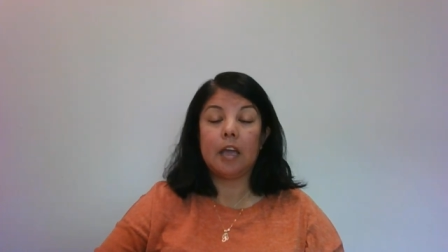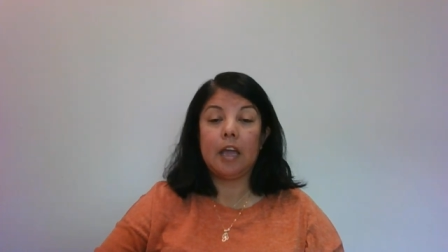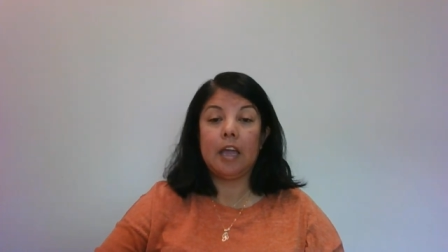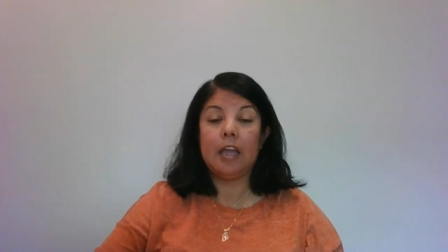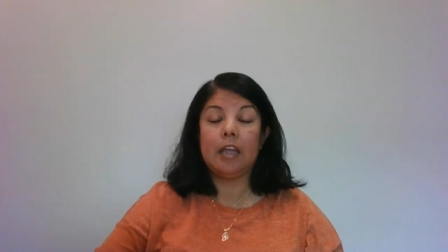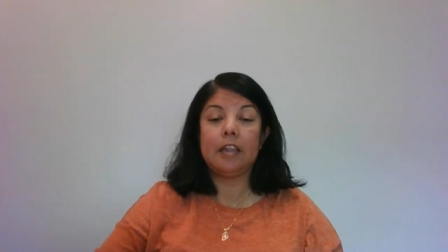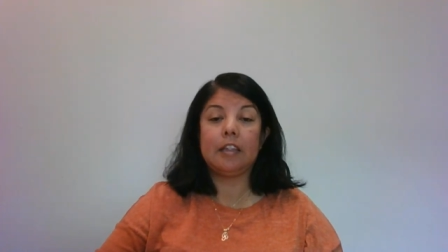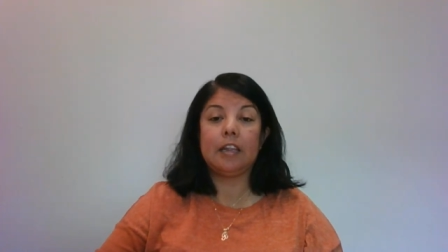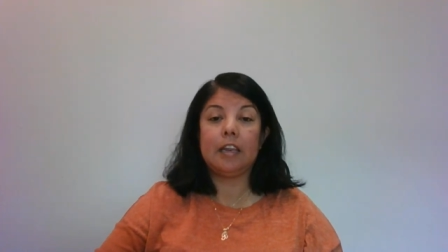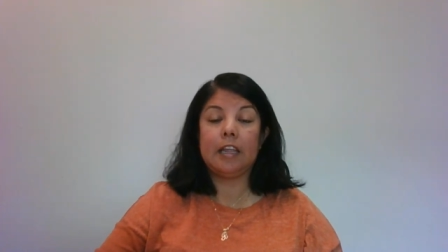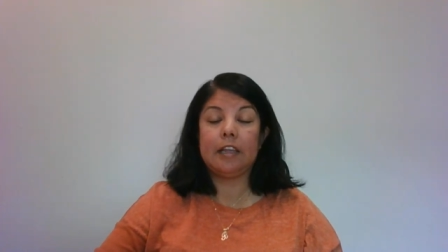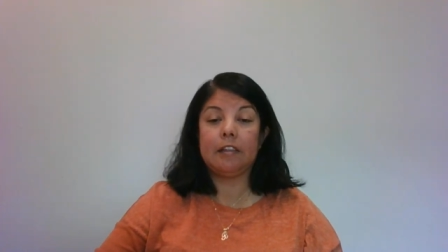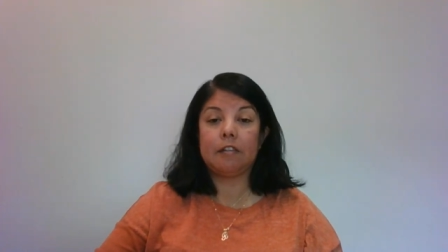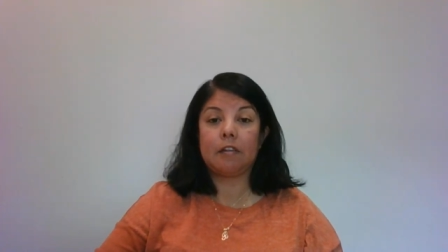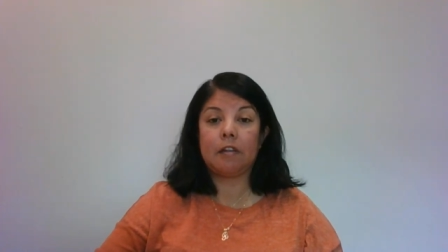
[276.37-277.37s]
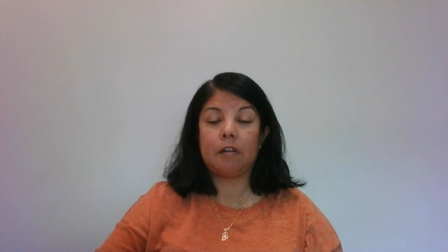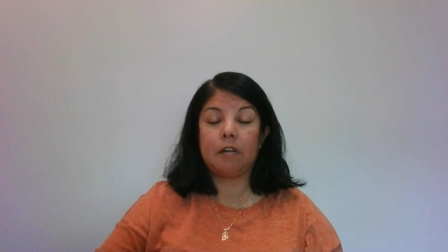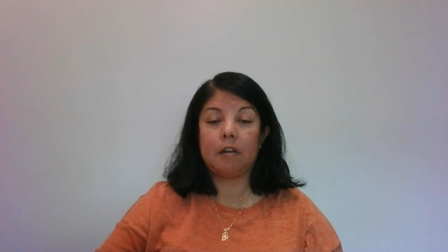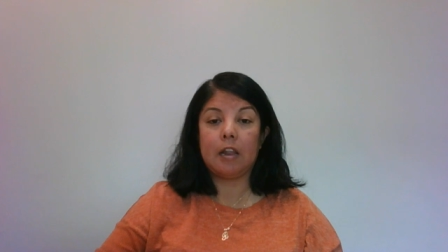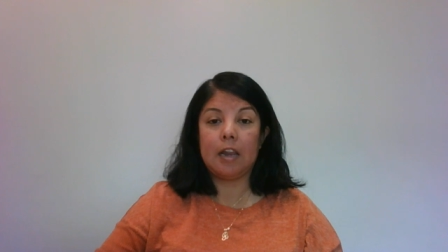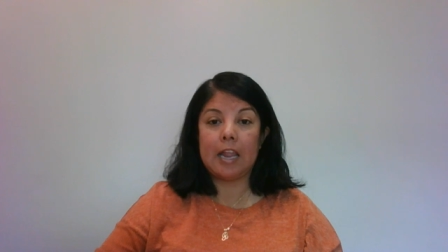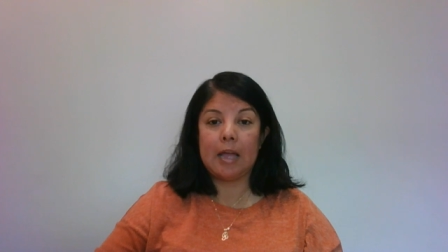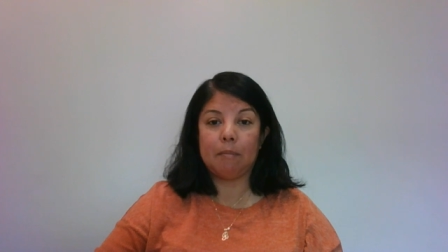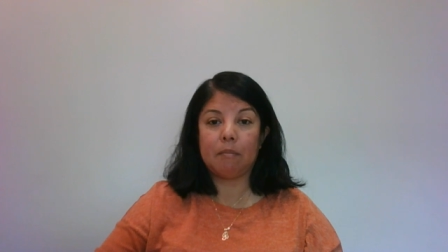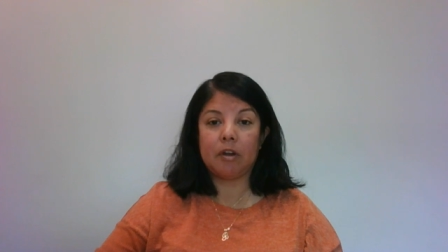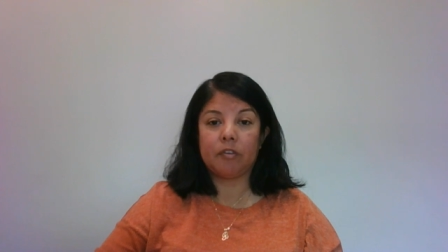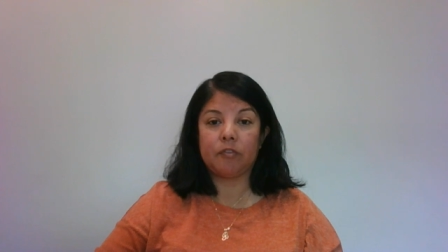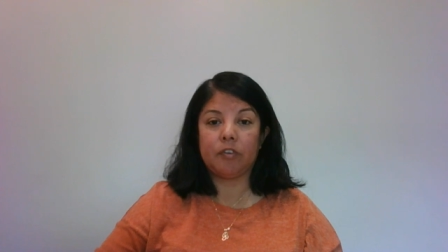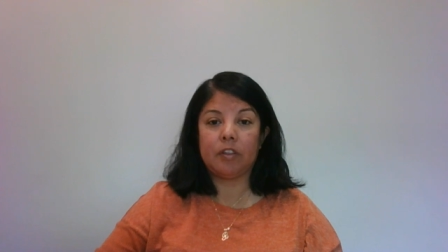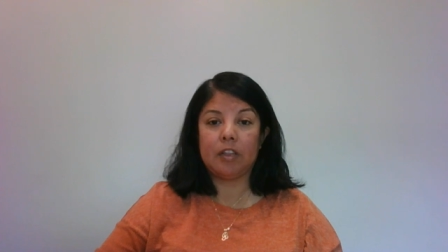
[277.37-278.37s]
And the laser
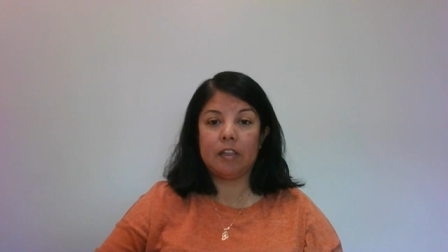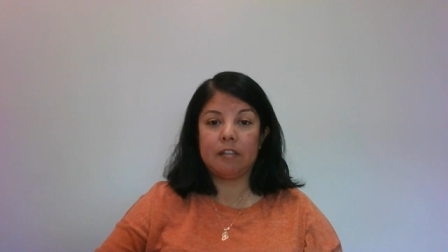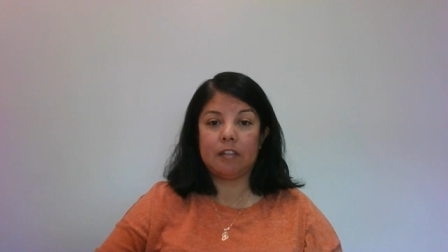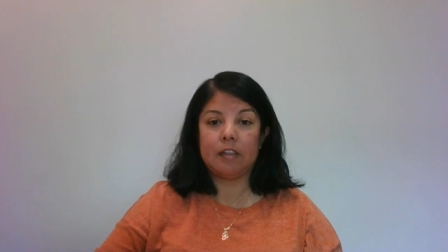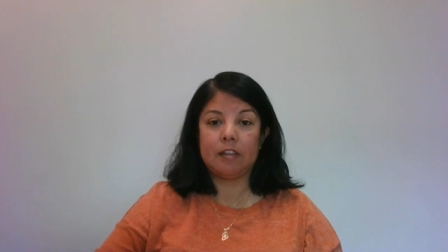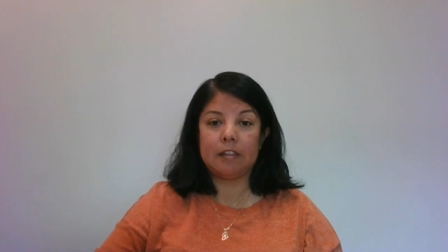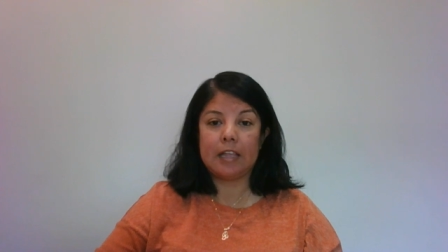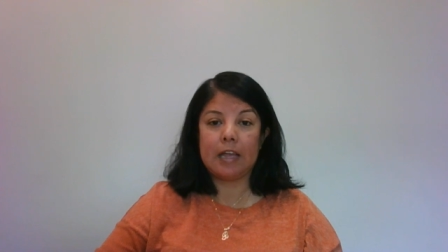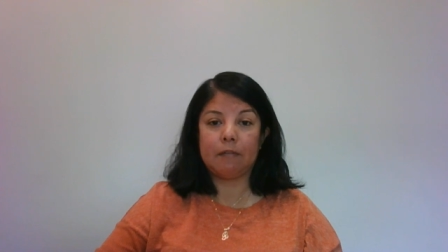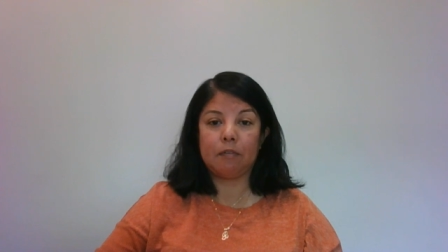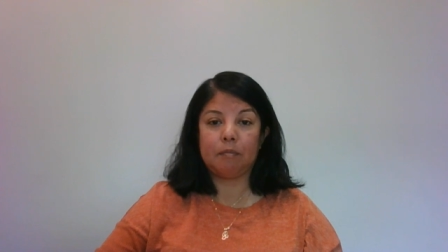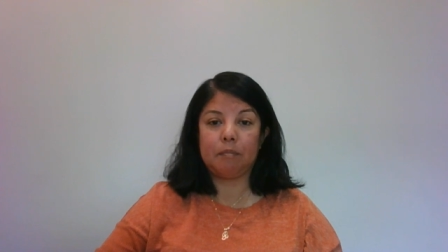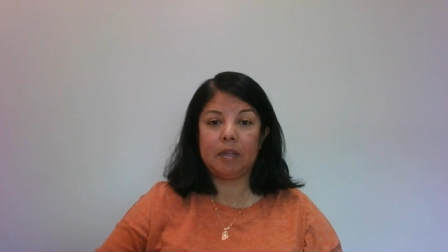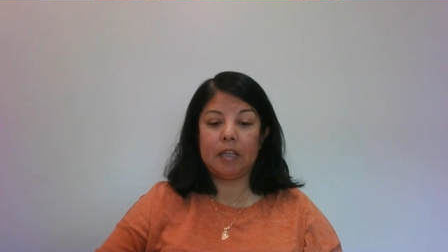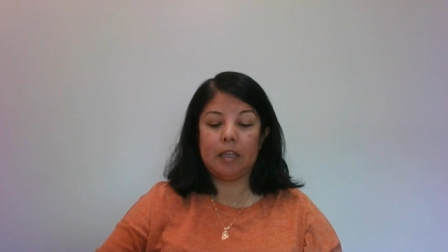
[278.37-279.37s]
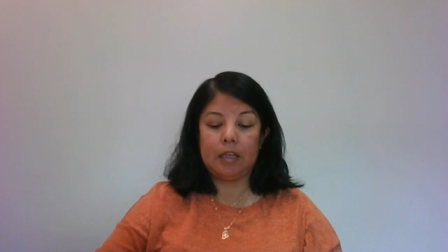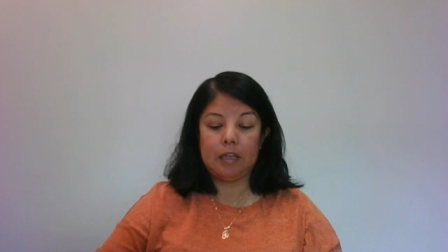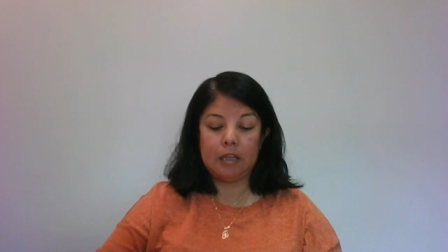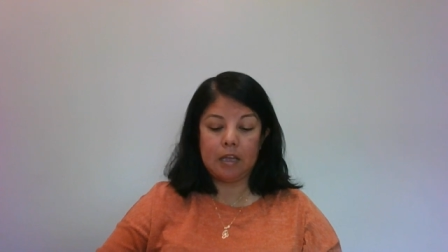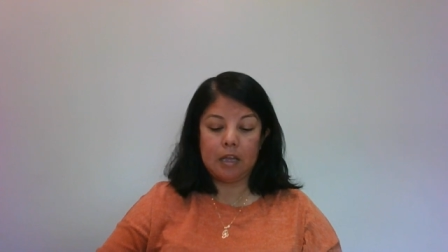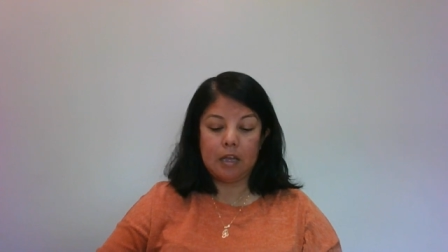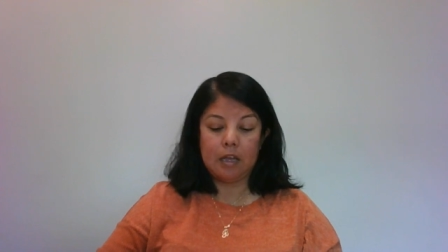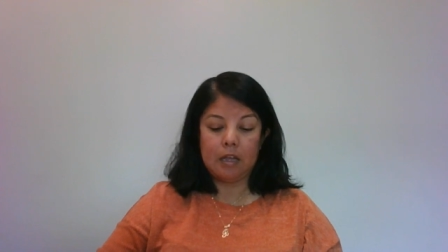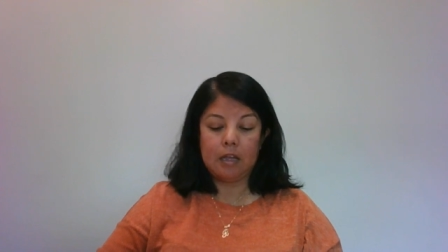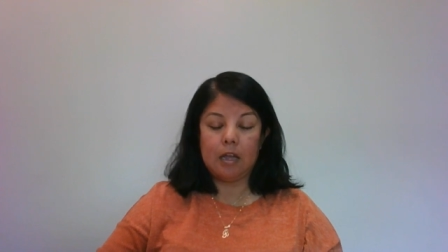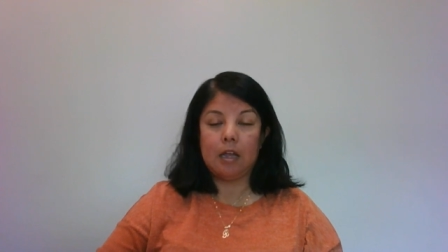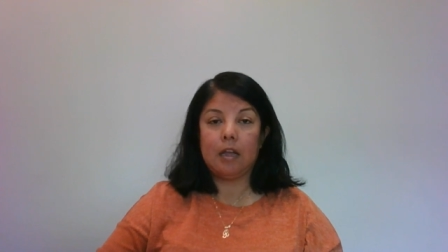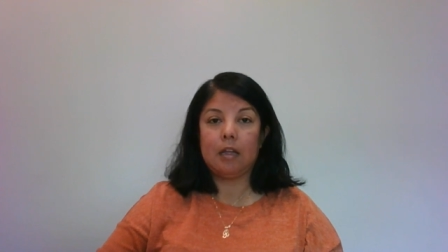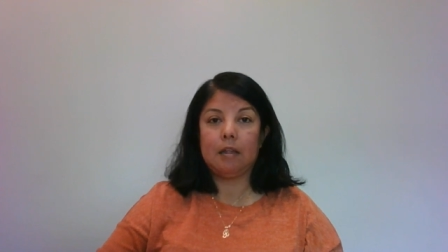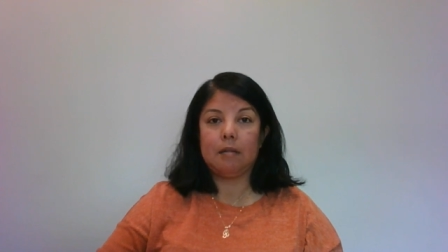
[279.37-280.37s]
landmark for this exam will be
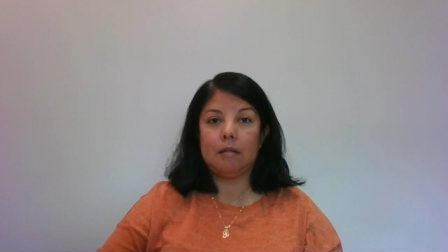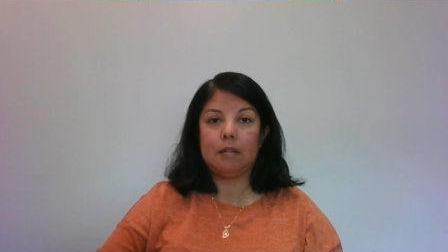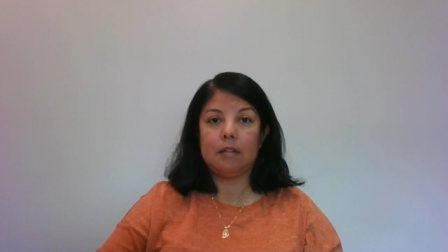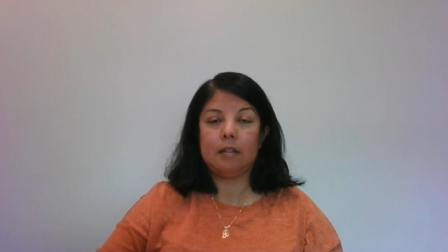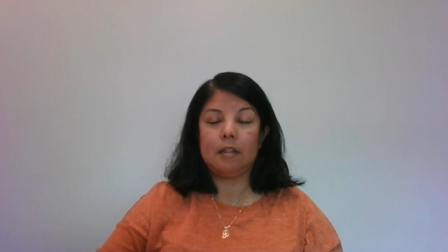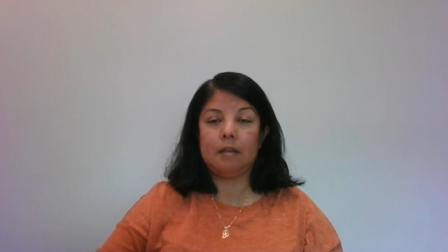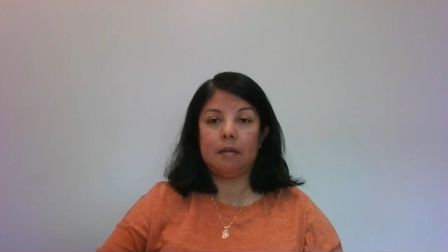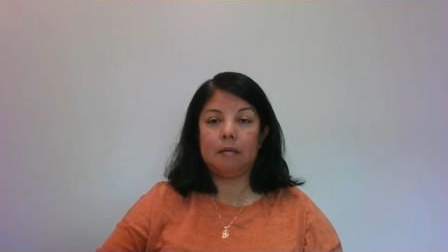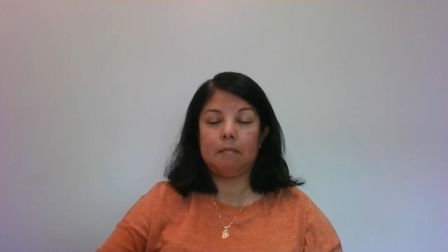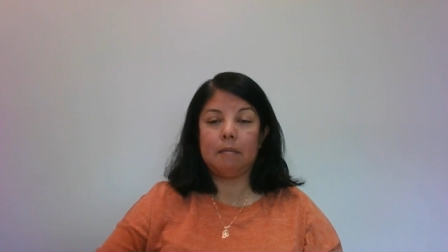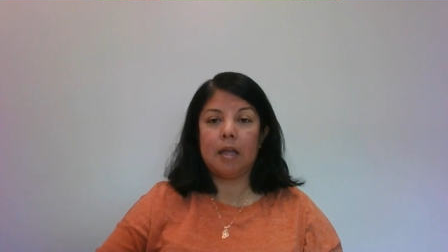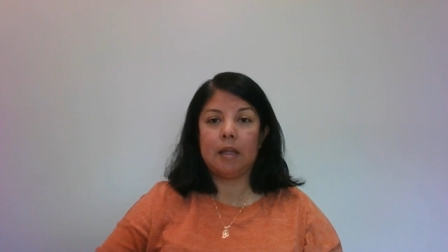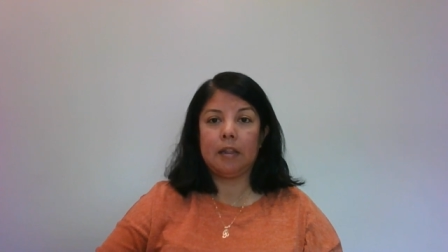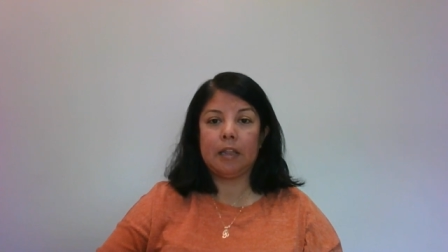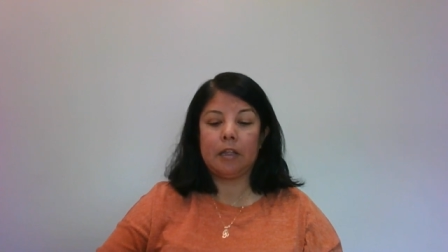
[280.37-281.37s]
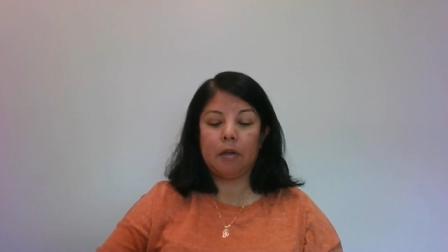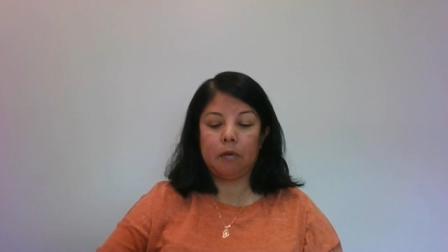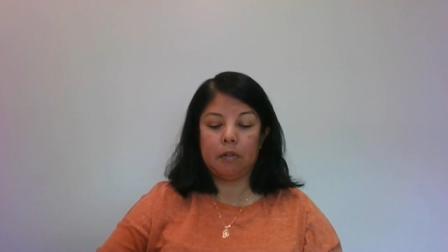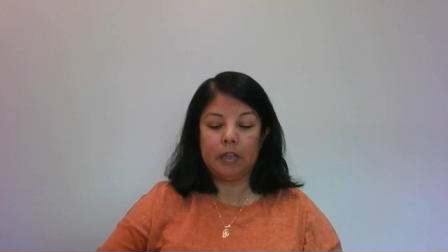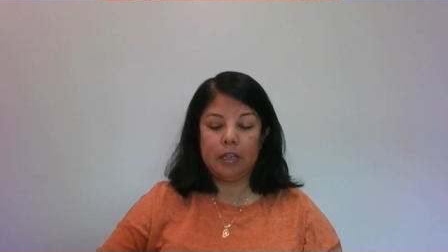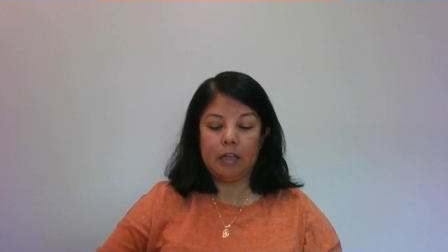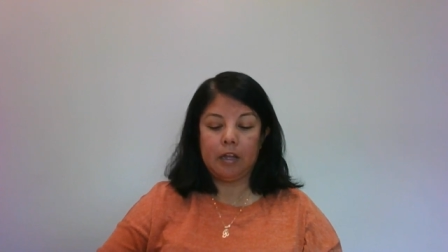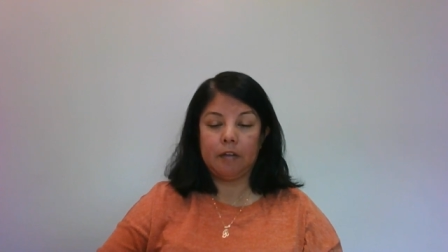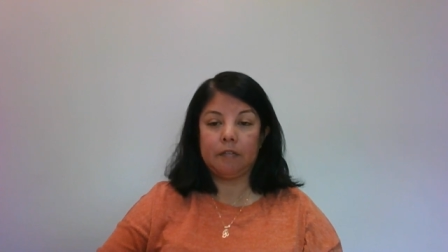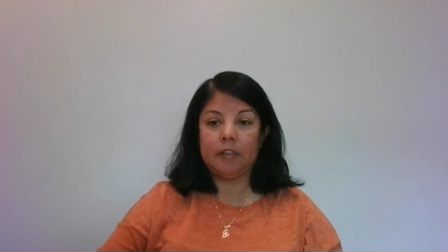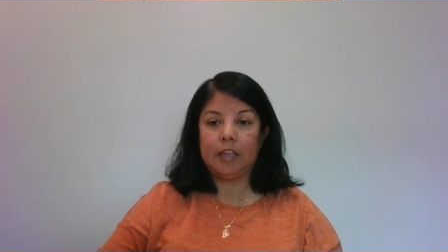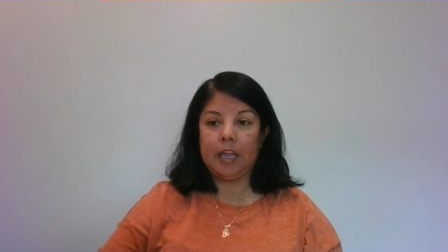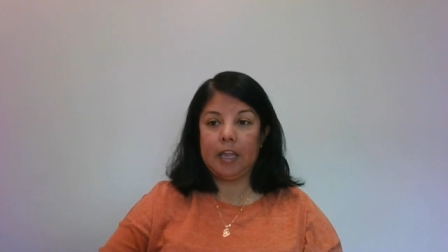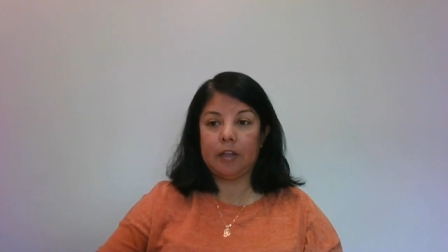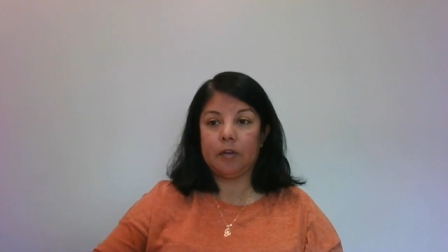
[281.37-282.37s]
the malleoli of
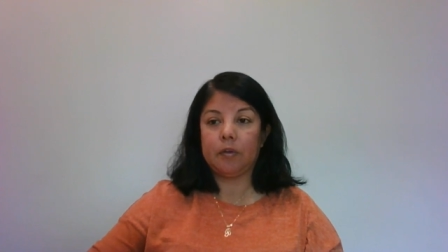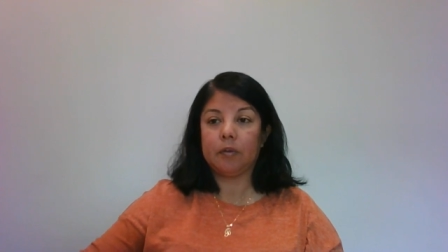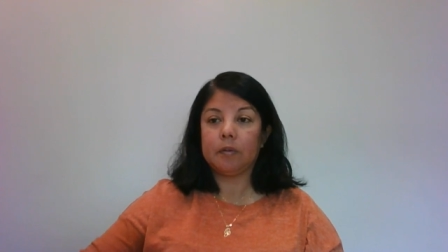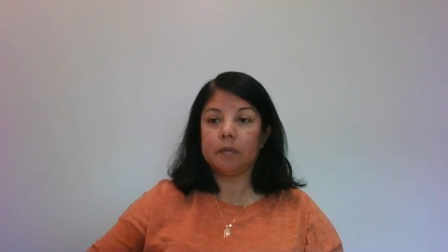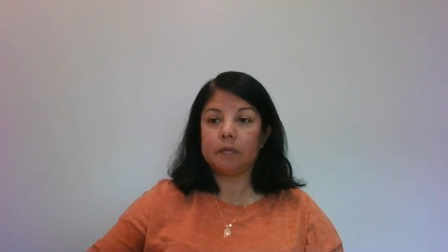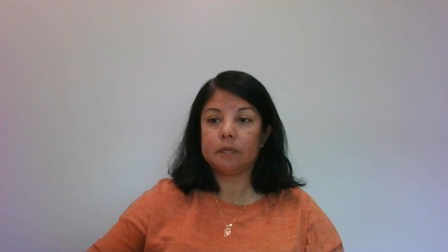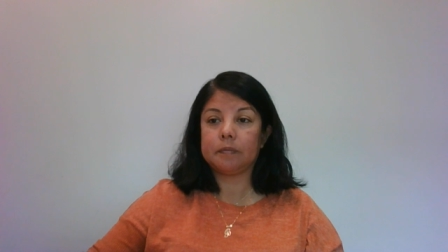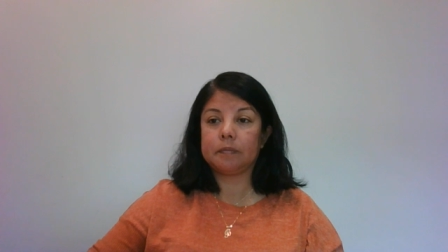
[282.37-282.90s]
the ankle.